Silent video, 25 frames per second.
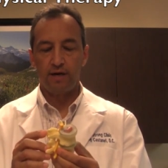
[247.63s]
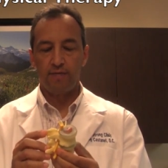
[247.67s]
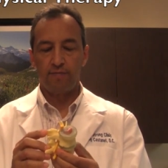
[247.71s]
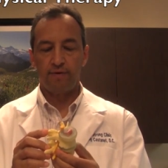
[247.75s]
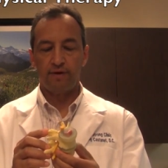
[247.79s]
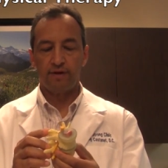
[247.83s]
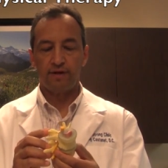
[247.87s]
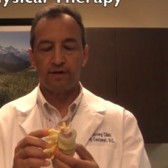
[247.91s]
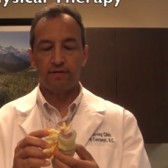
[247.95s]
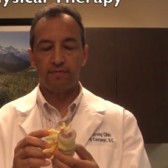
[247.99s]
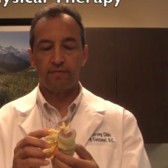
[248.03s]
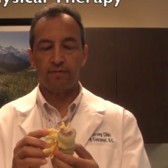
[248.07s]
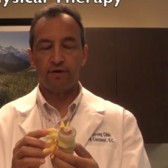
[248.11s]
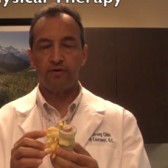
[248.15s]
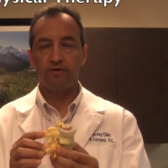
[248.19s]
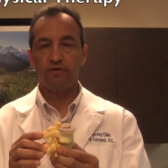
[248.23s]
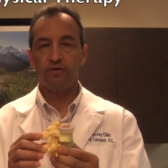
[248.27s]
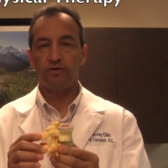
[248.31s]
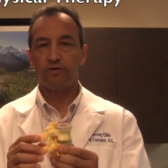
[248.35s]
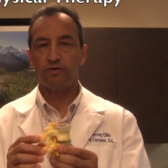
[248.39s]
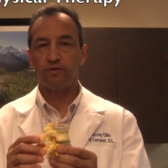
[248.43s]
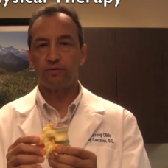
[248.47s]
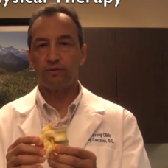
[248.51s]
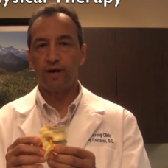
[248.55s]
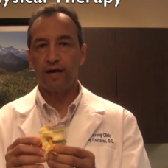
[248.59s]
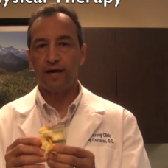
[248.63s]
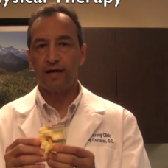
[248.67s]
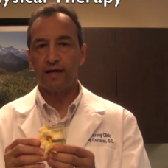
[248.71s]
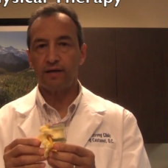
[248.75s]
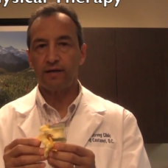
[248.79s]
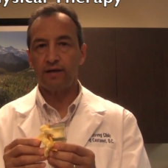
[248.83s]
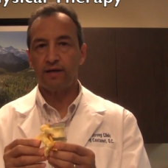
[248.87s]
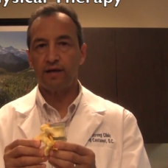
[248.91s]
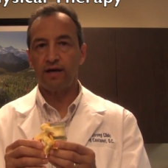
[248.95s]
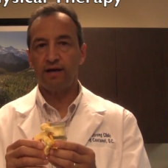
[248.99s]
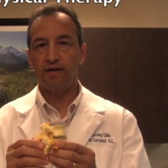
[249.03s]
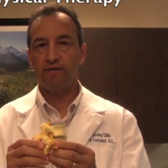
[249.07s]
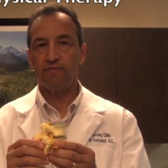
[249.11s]
But the most
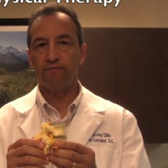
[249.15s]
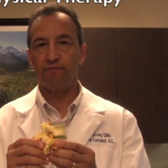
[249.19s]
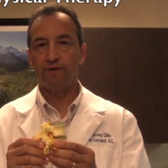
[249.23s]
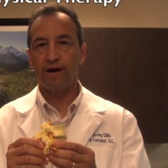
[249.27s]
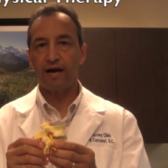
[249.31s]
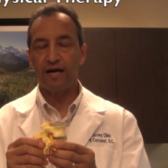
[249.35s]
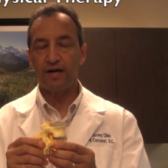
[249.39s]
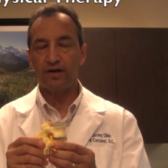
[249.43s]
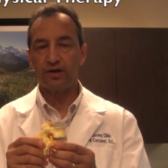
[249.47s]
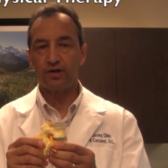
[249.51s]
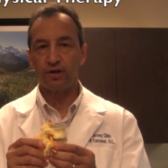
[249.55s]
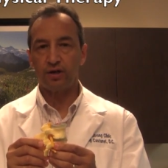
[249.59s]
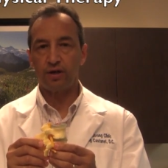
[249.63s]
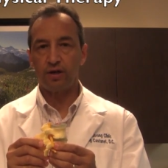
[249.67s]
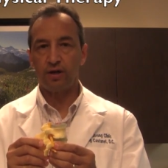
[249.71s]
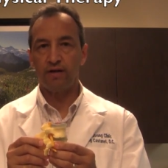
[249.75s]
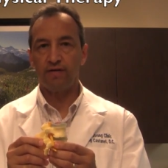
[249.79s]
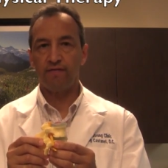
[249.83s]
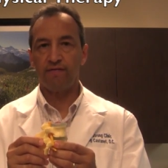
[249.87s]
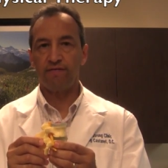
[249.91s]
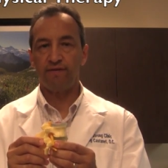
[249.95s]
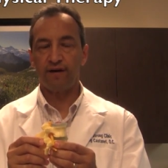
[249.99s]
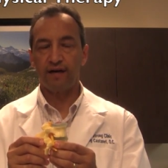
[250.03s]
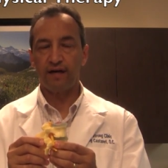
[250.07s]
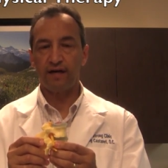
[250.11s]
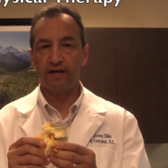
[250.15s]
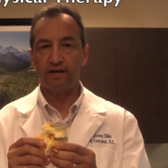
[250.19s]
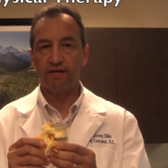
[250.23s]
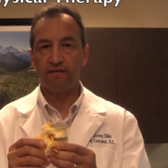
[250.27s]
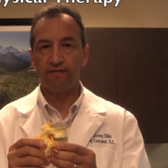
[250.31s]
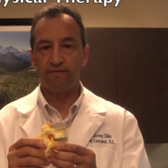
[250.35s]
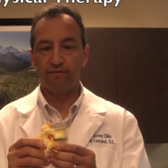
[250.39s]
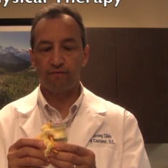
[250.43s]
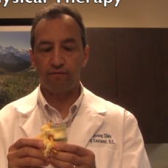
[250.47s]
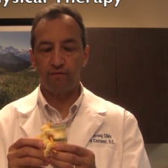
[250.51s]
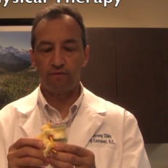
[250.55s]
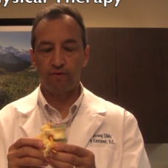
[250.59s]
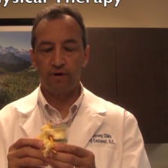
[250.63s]
direct and rational,
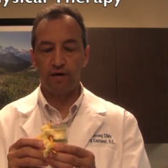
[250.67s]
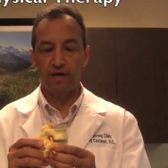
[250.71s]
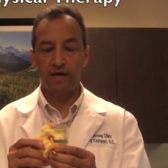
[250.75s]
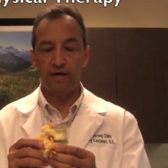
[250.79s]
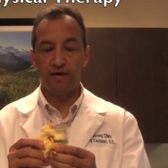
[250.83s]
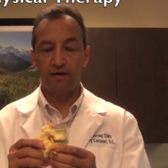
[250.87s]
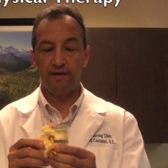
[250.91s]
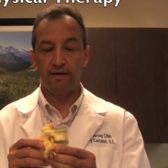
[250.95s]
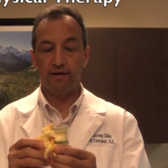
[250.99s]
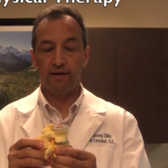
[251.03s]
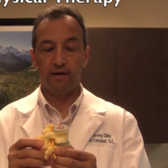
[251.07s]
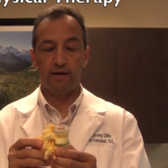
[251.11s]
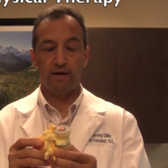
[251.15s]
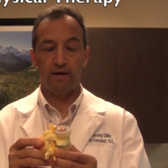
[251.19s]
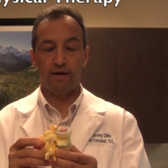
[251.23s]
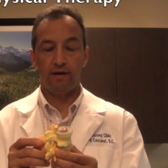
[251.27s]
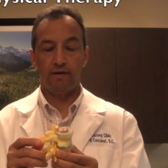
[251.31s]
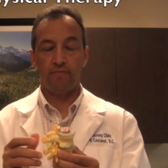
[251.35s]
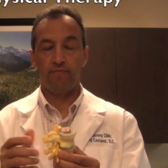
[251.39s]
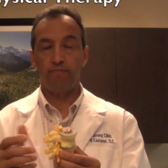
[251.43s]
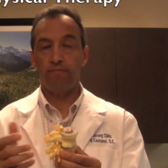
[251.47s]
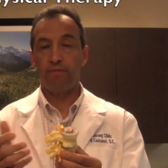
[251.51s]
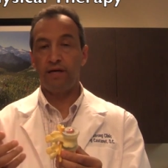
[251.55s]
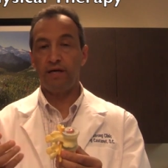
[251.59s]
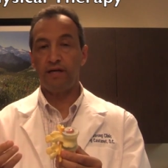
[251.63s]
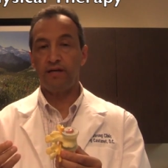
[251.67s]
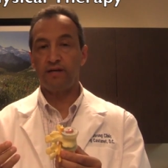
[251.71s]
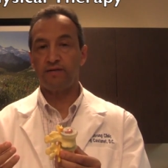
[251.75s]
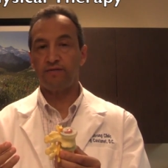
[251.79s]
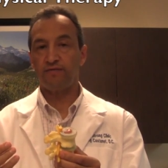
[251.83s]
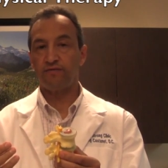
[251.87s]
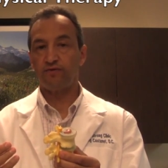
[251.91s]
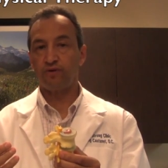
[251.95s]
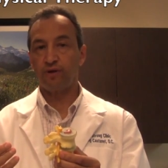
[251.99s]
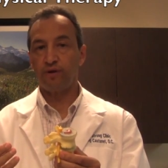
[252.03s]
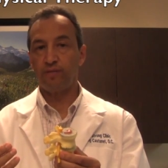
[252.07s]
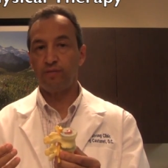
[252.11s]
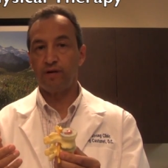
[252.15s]
effective and uh, means
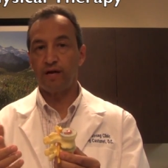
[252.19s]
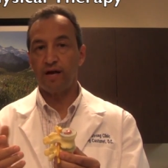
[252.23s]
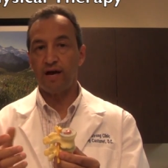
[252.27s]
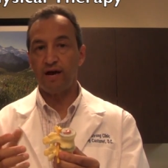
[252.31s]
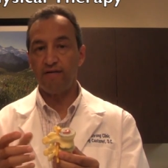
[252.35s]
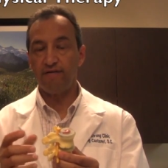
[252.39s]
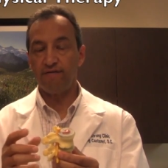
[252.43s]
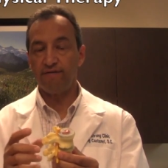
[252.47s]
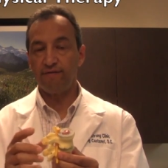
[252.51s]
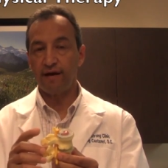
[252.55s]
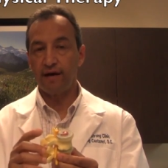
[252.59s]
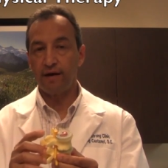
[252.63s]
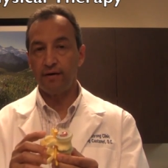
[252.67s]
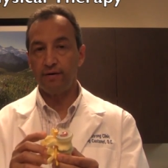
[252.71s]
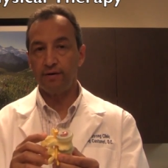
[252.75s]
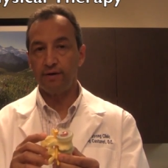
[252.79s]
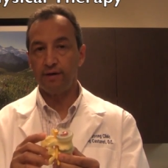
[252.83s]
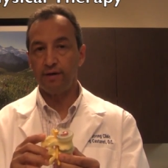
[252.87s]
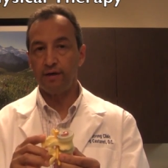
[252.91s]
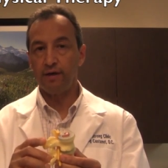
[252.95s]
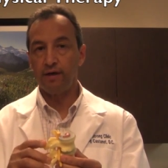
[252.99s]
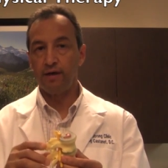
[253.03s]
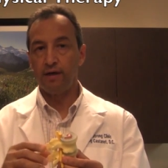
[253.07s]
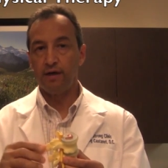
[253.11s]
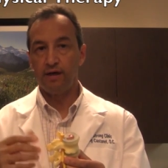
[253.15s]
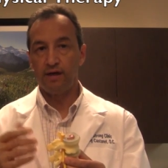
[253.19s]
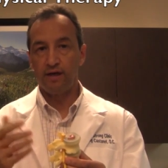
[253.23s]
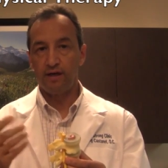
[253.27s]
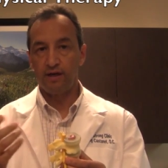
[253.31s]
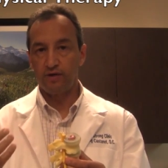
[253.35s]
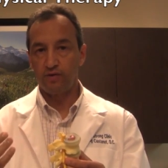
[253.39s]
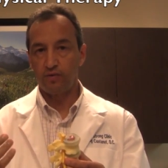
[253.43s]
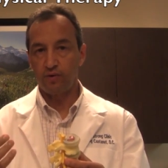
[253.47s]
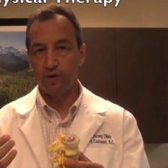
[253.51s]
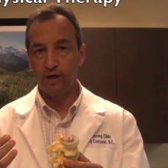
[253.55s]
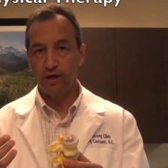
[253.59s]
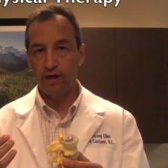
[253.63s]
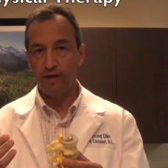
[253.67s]
of treatment I've found in
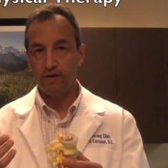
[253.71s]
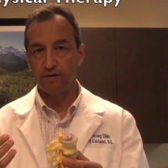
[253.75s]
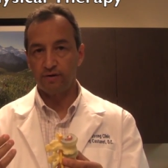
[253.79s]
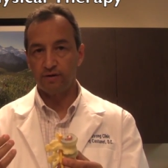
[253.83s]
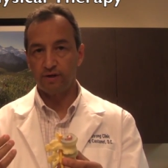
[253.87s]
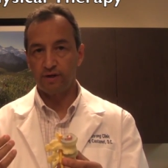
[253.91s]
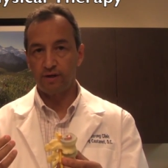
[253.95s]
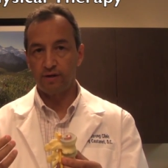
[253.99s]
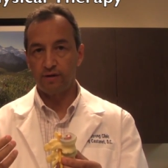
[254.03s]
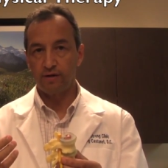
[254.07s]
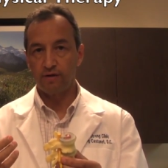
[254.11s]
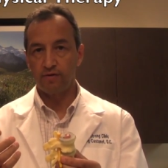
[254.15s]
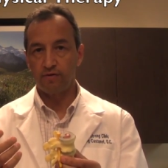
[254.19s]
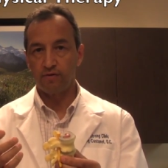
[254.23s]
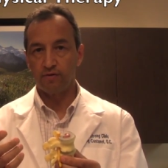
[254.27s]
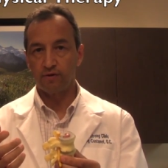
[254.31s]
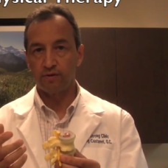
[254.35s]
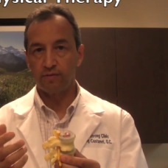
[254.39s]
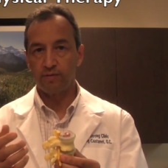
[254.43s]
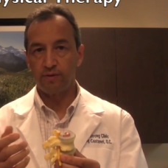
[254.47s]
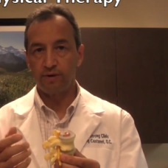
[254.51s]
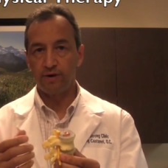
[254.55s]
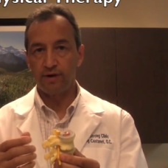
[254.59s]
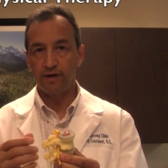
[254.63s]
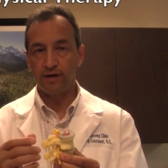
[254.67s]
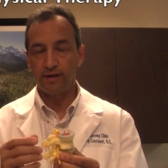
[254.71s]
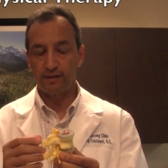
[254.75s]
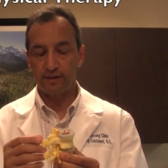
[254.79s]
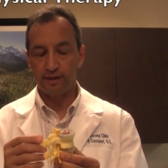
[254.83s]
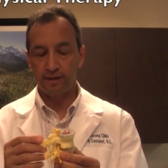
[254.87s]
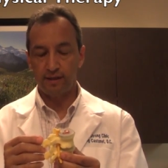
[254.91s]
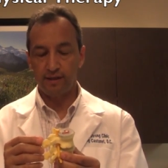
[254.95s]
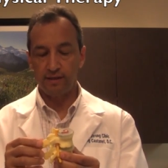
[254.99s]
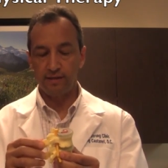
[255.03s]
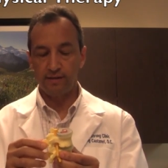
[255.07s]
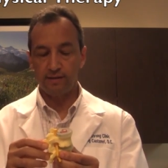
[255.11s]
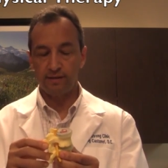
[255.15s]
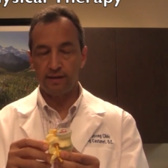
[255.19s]
28 years clinical experience
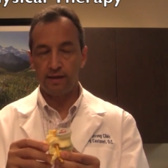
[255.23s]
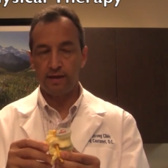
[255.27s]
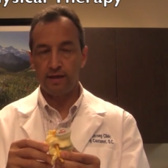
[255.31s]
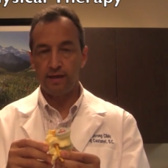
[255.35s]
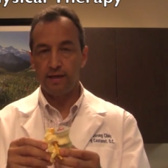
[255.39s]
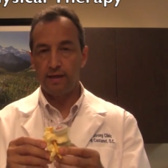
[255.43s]
is